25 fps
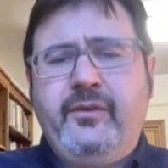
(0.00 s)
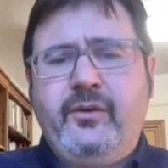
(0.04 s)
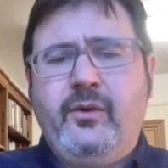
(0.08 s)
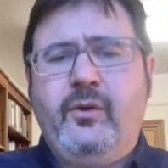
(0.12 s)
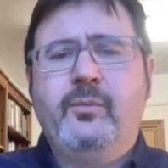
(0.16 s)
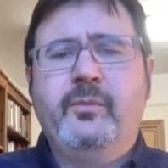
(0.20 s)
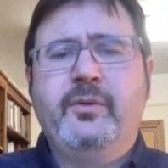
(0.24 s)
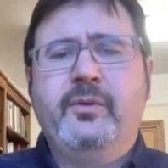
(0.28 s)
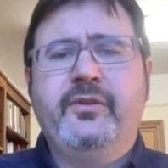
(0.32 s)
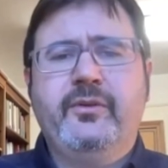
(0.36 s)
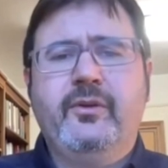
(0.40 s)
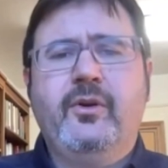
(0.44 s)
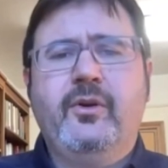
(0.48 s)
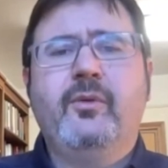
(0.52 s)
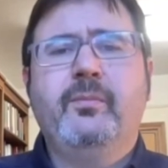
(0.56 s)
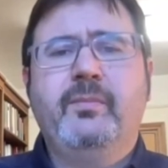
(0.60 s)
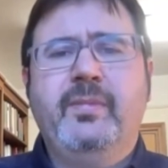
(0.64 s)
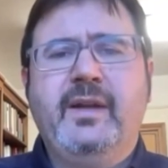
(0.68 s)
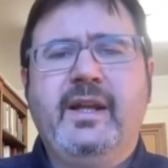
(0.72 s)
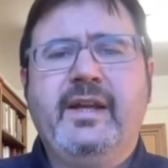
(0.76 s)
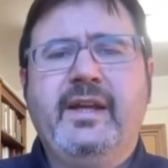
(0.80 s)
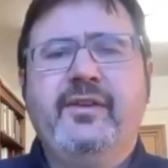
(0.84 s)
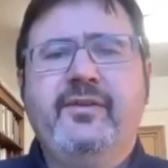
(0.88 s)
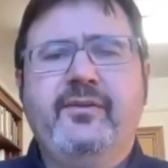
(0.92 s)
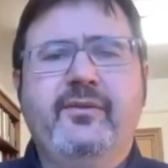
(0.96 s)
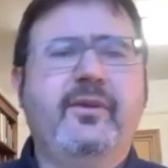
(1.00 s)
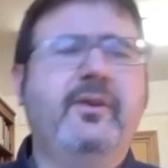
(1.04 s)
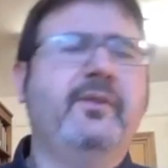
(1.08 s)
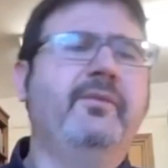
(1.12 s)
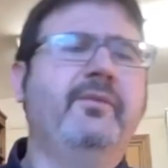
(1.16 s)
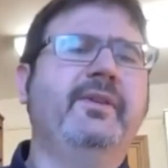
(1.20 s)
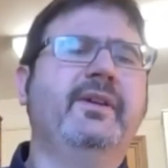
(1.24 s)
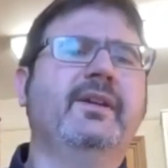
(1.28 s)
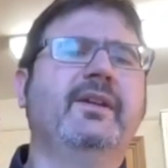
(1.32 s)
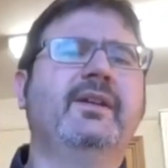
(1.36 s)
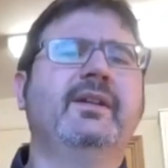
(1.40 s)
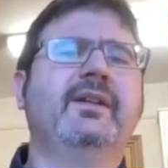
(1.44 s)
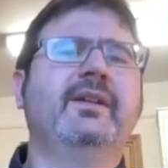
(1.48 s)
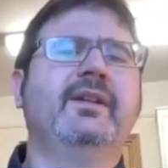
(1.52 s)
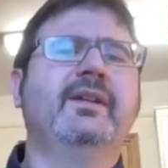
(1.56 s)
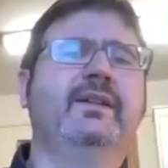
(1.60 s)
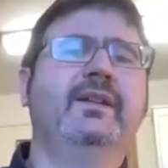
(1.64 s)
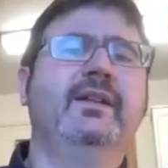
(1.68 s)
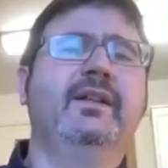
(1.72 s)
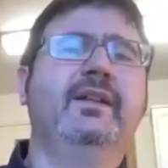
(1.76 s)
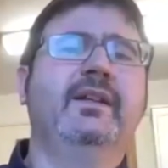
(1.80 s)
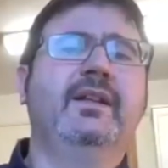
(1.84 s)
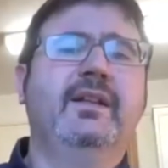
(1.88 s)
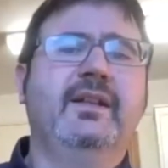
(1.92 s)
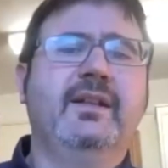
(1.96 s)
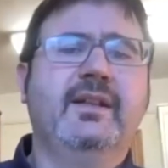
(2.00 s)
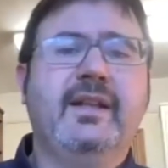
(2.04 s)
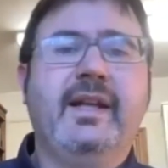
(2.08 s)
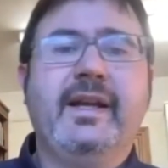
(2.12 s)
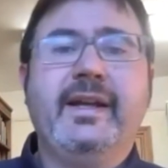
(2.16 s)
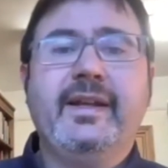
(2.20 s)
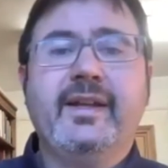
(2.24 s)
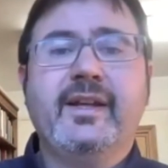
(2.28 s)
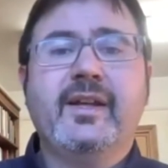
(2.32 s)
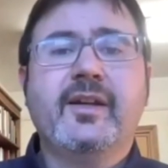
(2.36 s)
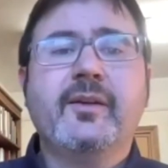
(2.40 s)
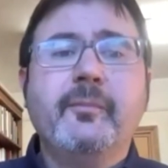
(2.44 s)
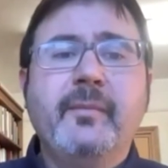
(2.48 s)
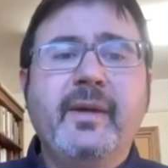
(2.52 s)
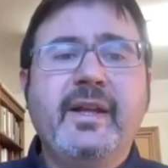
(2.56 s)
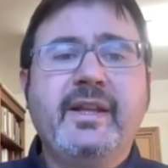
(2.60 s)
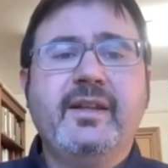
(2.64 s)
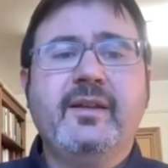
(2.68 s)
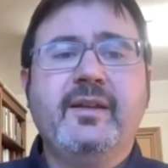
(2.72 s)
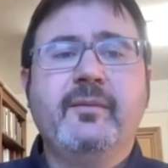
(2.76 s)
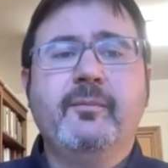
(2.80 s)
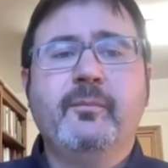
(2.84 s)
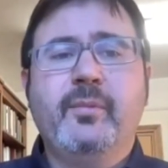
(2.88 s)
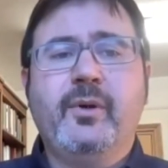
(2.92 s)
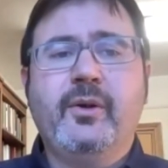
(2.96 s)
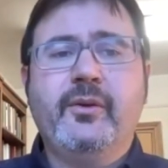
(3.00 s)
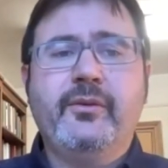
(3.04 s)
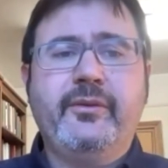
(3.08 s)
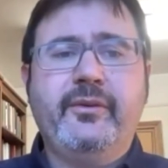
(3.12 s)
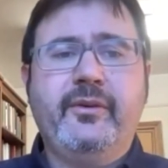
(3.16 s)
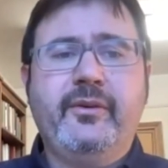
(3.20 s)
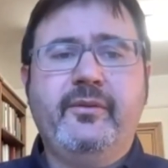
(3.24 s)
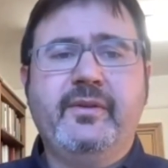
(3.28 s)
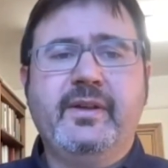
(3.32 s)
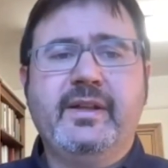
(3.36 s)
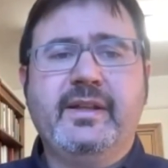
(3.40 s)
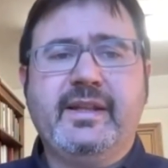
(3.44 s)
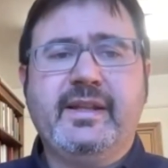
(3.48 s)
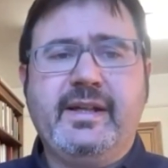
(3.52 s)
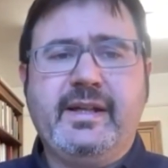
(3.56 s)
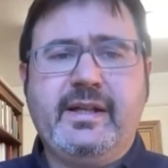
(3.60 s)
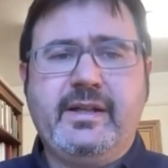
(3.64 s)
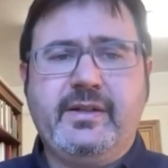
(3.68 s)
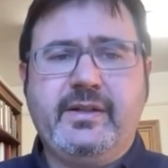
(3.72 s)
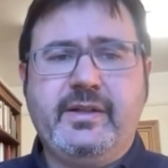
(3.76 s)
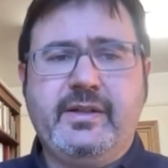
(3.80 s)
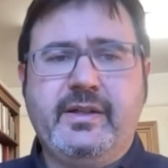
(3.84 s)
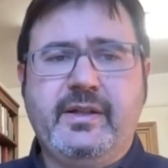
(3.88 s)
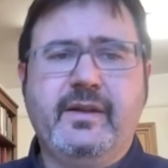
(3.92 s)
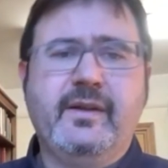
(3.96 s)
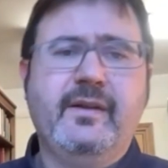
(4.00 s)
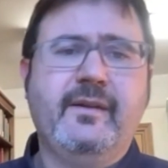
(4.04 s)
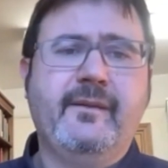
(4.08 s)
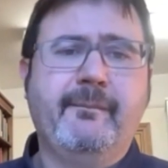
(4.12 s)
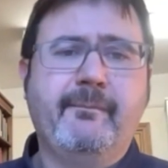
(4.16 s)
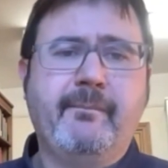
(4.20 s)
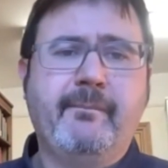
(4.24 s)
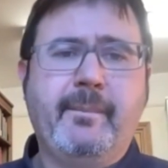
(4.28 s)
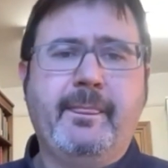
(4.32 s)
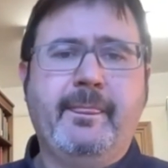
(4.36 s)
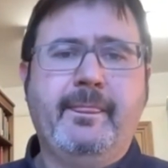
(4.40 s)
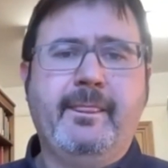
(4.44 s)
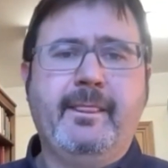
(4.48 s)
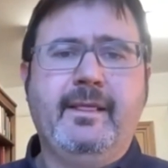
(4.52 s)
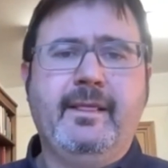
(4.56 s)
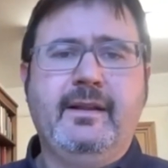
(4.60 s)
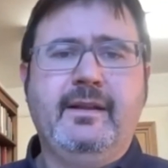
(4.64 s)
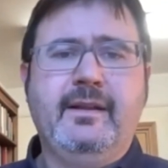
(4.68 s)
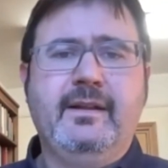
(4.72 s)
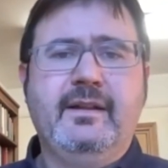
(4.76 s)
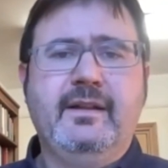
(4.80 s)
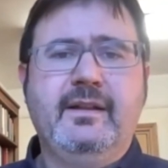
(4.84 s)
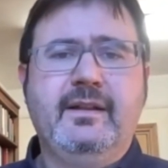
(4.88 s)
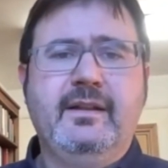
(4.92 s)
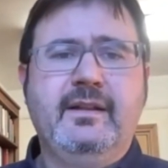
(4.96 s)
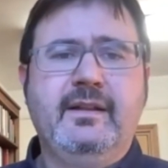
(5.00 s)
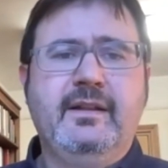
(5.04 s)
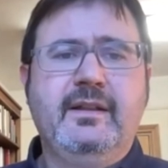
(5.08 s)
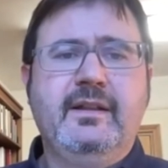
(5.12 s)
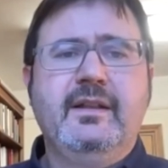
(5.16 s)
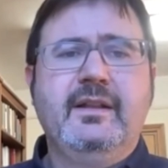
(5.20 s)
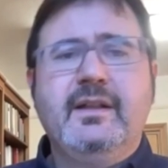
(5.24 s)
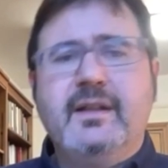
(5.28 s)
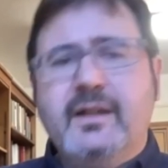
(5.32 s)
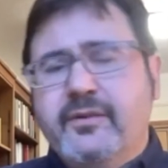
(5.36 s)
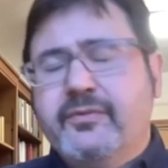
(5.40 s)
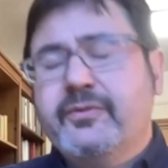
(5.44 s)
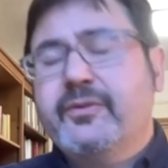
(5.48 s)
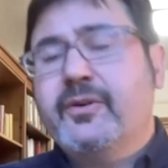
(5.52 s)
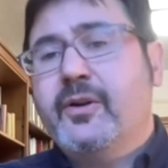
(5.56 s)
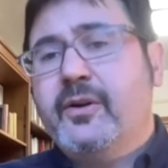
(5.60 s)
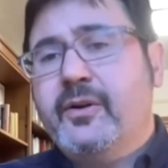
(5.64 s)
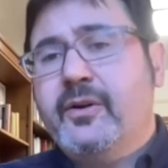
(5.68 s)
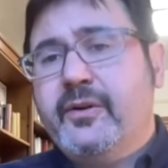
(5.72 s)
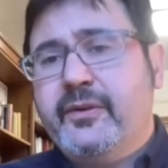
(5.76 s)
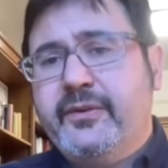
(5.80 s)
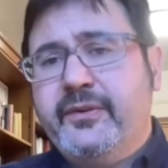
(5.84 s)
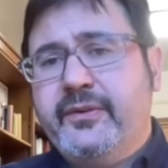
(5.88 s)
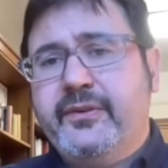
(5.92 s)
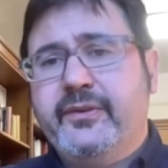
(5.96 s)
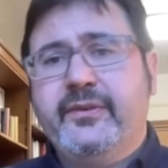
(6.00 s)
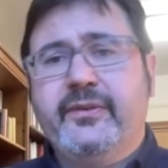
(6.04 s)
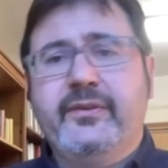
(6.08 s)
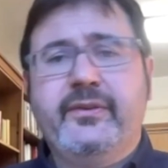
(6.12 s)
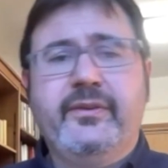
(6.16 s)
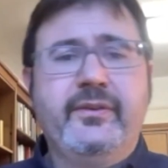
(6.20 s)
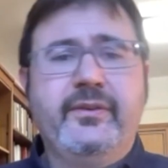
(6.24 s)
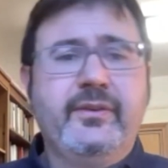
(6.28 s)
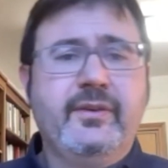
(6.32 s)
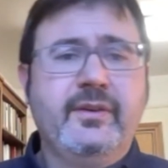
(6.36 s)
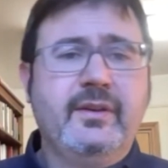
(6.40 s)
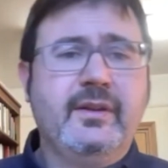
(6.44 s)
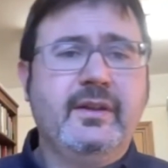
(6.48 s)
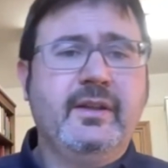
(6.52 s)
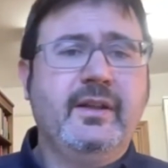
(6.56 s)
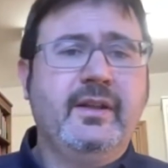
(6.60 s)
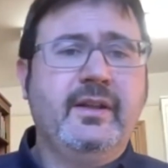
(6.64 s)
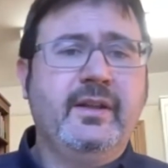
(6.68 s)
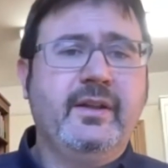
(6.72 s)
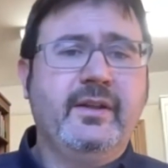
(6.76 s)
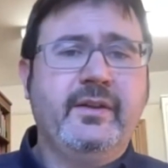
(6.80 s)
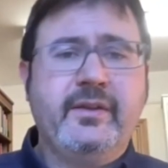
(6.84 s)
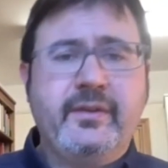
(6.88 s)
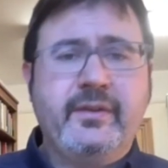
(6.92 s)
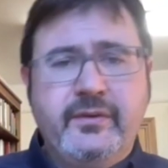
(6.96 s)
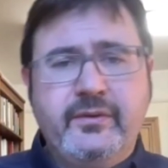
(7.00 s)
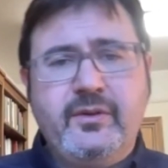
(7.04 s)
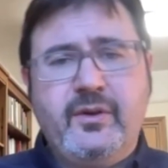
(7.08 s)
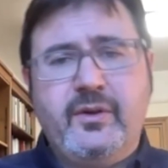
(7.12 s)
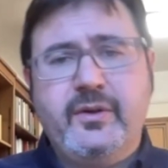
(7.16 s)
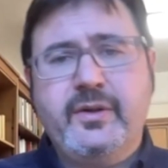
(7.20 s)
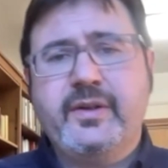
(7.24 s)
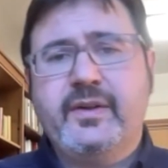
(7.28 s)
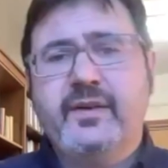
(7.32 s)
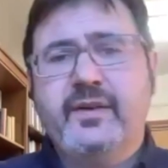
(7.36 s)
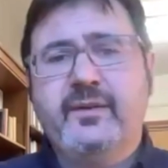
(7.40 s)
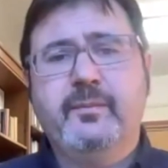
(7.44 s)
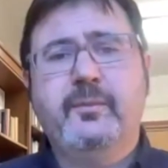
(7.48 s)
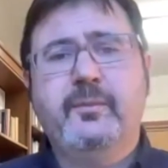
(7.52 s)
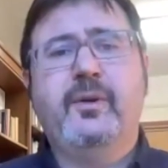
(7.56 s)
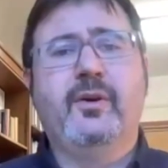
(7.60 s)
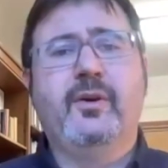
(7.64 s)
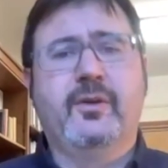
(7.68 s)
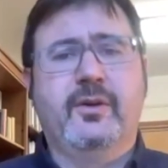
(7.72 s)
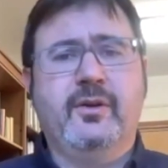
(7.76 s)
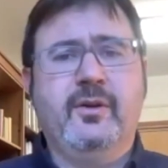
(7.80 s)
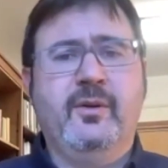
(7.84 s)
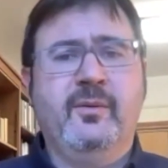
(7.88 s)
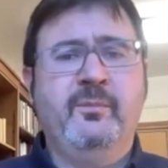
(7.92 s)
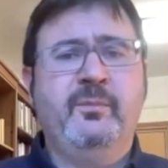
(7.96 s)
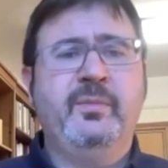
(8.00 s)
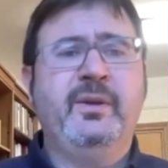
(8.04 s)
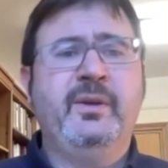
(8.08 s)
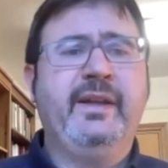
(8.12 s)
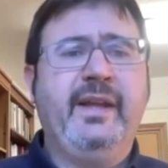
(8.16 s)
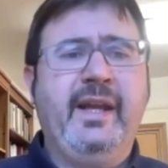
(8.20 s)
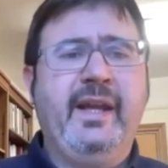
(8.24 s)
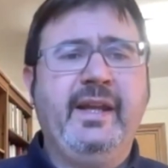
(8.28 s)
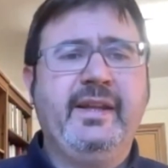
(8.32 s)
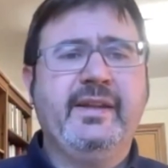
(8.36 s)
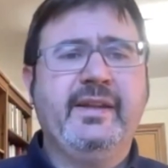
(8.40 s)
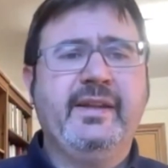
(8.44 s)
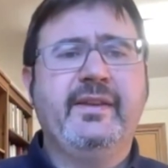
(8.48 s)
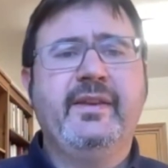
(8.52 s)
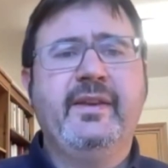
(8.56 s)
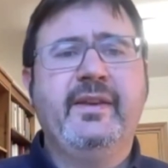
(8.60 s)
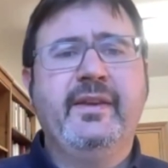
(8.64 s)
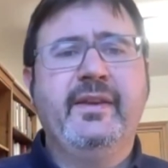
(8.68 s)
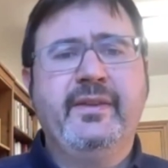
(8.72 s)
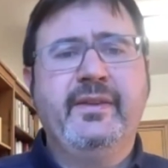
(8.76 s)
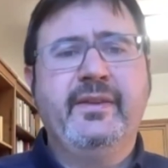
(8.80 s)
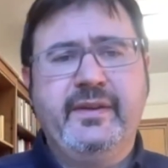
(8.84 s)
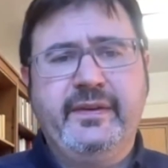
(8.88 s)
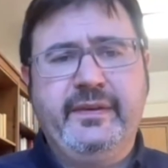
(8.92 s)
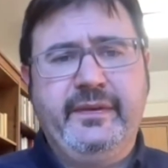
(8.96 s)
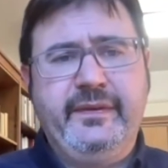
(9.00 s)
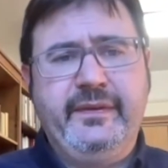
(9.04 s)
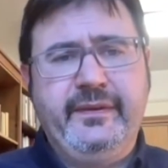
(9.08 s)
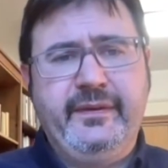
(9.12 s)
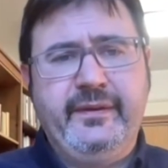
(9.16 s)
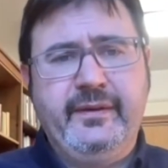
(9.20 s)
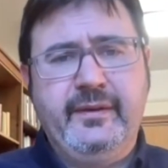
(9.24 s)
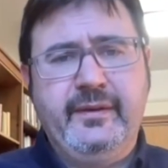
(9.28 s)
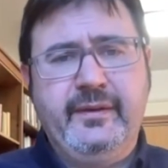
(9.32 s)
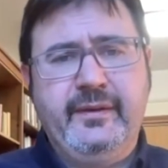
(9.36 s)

almost no place for a figure like Hikmet in post-Soviet Russia. Of course, the story is more complicated than this.